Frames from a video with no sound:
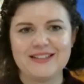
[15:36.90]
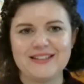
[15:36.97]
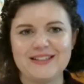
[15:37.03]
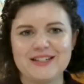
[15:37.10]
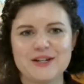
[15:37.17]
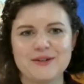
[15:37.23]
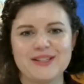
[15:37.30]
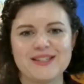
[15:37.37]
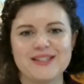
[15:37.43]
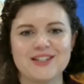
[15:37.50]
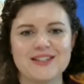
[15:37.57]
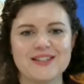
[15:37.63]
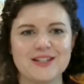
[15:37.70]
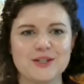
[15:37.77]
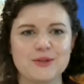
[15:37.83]
it's
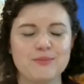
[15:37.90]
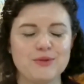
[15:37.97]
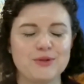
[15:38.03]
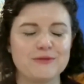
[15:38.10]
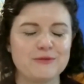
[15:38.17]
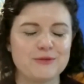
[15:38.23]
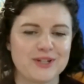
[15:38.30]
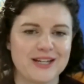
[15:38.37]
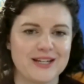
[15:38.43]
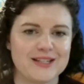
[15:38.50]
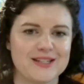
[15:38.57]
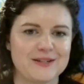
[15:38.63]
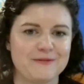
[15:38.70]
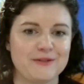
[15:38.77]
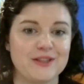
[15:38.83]
just such a beautiful
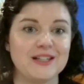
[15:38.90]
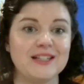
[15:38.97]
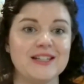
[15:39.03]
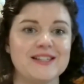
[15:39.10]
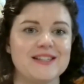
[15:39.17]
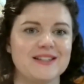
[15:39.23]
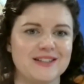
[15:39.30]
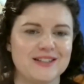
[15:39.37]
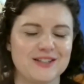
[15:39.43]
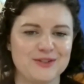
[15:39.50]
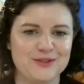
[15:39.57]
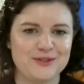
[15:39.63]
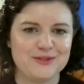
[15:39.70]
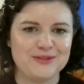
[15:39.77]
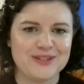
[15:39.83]
text for the listener
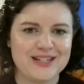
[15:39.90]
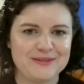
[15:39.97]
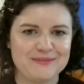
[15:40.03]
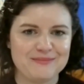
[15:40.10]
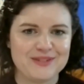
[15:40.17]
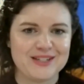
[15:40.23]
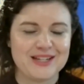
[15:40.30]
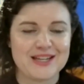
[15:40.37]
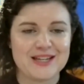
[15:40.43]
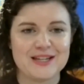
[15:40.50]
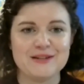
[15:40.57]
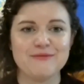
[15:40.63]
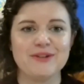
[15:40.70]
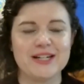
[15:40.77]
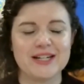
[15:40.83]
to
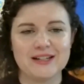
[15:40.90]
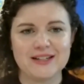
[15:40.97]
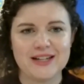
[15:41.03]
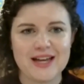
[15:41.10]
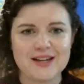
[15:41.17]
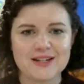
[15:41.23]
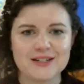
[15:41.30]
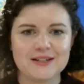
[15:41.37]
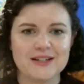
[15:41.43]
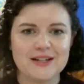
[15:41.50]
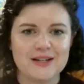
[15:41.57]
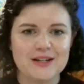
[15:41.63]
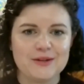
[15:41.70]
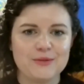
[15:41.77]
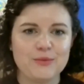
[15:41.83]
hear read out loud. And
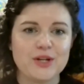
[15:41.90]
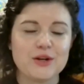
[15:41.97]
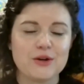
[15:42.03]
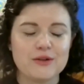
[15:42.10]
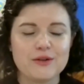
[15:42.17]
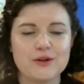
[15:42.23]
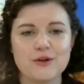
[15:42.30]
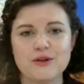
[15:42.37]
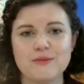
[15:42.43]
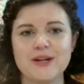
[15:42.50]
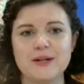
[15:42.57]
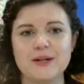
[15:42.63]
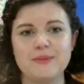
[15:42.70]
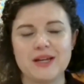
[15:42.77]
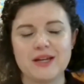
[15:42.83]
we know that
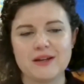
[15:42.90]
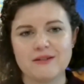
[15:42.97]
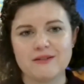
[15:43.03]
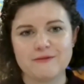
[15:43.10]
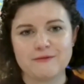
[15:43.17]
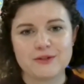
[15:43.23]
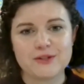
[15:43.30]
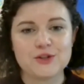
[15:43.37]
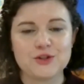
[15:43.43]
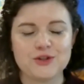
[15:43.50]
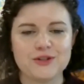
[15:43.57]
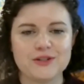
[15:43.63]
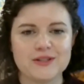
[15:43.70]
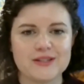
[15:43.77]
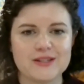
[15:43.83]
onomatopoeia for
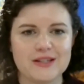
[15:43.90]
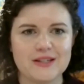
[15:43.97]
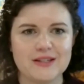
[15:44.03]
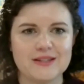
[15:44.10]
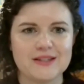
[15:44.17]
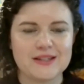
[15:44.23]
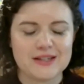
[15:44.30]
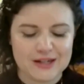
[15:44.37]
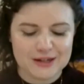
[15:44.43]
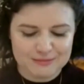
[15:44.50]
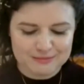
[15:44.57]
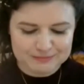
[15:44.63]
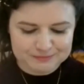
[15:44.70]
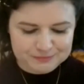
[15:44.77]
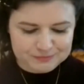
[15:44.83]
students is
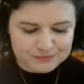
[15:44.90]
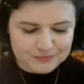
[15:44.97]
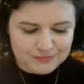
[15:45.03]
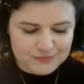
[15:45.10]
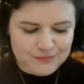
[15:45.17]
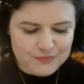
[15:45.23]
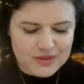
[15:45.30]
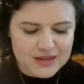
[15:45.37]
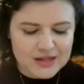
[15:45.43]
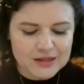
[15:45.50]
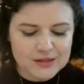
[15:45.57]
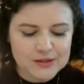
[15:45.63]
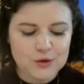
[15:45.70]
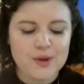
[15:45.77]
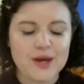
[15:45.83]

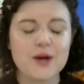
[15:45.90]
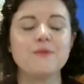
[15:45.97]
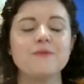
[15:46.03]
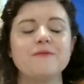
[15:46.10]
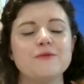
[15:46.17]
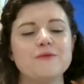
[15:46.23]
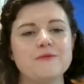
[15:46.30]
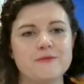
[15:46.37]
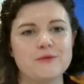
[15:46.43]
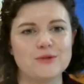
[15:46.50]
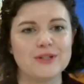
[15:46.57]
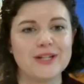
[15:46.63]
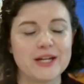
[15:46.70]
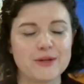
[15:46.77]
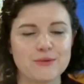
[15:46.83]
it's so helpful for
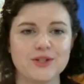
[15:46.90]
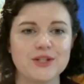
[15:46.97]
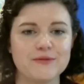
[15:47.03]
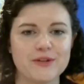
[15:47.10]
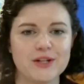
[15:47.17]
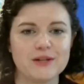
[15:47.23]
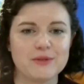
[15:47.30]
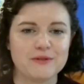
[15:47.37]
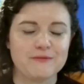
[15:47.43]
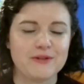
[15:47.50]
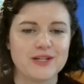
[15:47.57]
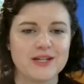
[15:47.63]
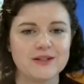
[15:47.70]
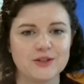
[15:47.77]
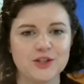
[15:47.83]
language development for
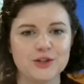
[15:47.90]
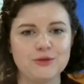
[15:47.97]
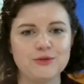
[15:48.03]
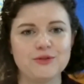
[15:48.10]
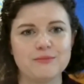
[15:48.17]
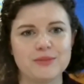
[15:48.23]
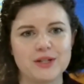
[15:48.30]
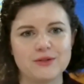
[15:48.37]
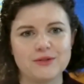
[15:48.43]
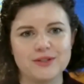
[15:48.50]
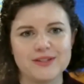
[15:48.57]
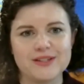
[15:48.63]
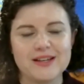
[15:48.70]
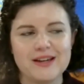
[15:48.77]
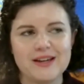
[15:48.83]
young children,
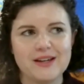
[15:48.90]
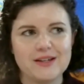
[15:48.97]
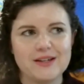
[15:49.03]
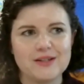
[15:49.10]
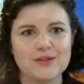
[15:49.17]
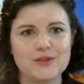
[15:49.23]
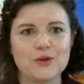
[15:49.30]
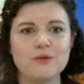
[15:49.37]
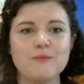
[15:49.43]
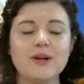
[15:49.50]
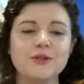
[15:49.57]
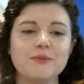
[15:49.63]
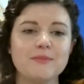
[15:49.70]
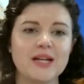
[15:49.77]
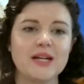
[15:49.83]
because so
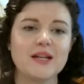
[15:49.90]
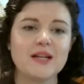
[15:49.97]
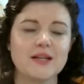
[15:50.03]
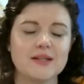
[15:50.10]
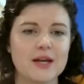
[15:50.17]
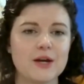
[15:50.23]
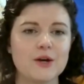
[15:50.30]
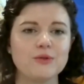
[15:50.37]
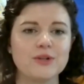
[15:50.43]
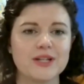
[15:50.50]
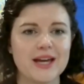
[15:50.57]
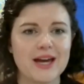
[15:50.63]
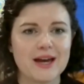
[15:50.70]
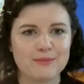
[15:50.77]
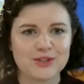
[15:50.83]
much meaning is held and
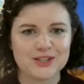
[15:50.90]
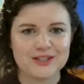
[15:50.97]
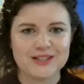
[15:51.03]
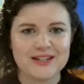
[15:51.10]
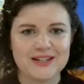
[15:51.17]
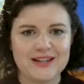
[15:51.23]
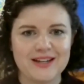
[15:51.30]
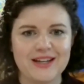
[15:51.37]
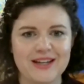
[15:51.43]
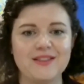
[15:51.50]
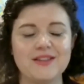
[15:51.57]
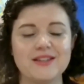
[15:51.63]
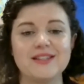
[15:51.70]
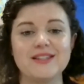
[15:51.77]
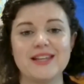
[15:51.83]
captured in
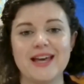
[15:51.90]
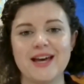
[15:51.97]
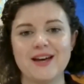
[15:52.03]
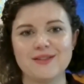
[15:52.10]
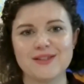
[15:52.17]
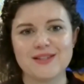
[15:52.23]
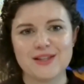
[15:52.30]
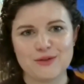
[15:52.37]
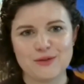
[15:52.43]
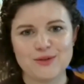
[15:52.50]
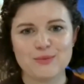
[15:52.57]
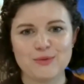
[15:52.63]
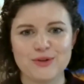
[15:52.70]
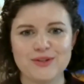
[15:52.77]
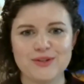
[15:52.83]
the sounds that
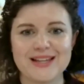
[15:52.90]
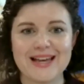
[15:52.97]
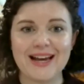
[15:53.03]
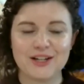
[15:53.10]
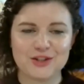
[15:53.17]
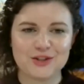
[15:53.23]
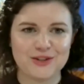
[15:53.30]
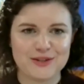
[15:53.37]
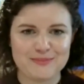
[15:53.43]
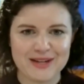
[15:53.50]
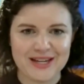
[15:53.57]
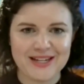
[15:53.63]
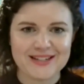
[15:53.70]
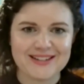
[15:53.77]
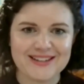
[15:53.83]
those words actually
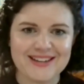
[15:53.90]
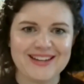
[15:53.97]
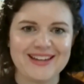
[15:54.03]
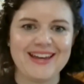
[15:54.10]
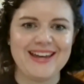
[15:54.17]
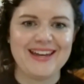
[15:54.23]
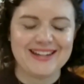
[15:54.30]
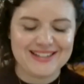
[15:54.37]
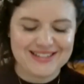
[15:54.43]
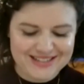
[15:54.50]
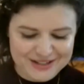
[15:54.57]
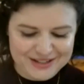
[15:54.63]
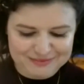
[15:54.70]
make. And